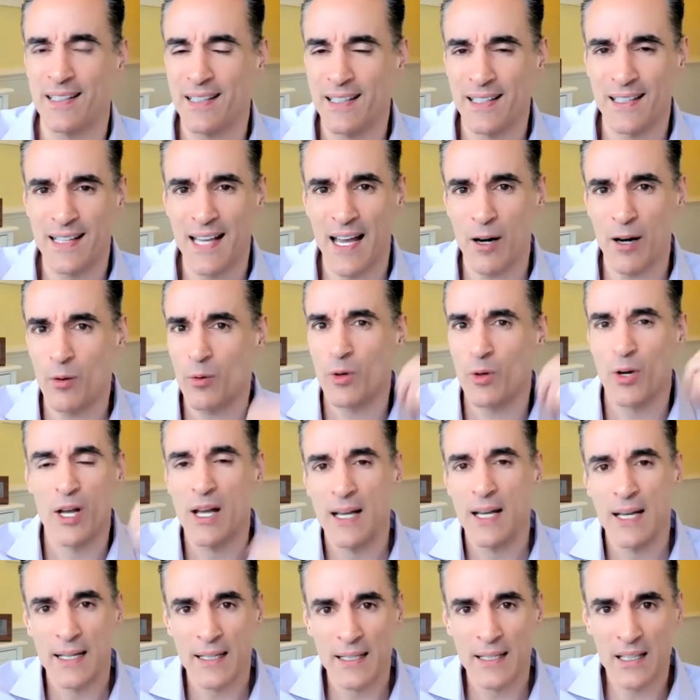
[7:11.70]
get, a,
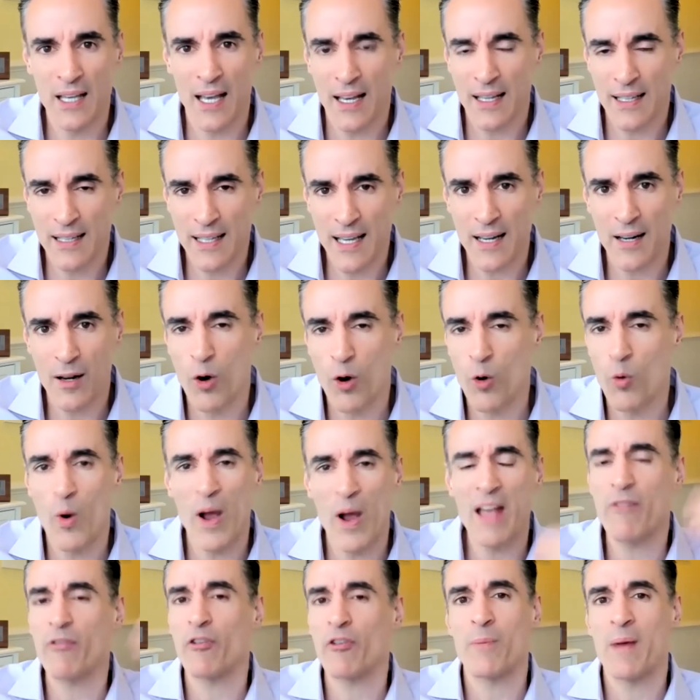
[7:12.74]
get, get
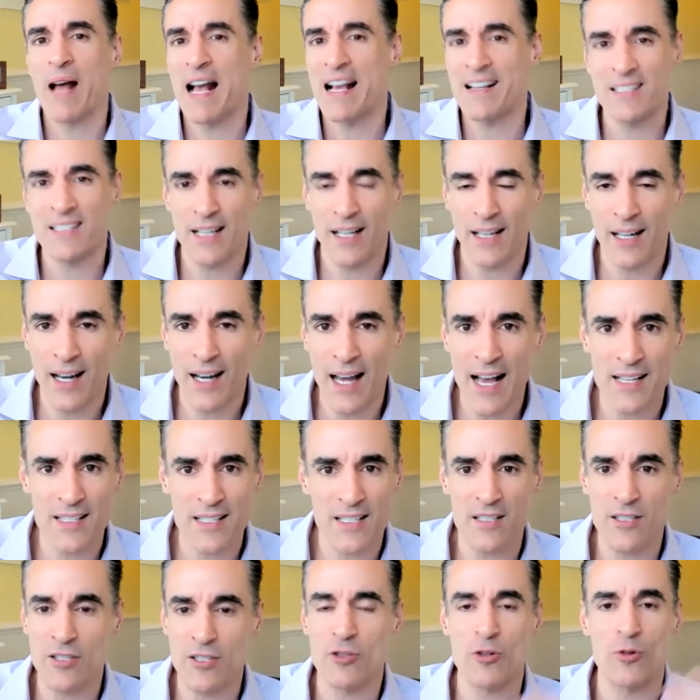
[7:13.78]
away from asset
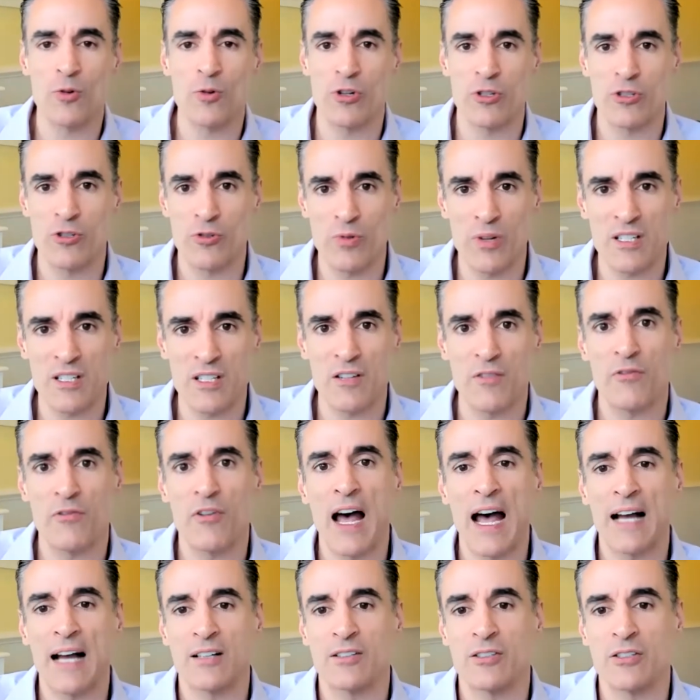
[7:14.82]
classes towards risk
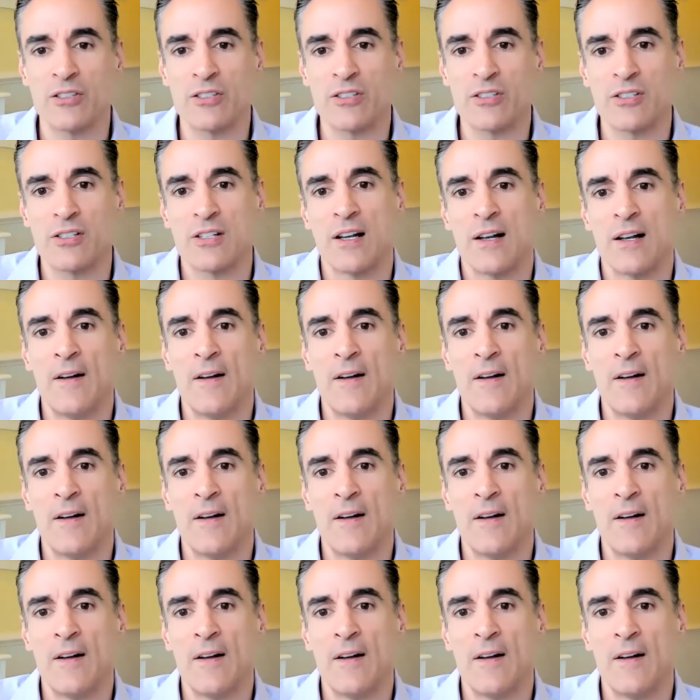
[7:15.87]
factors.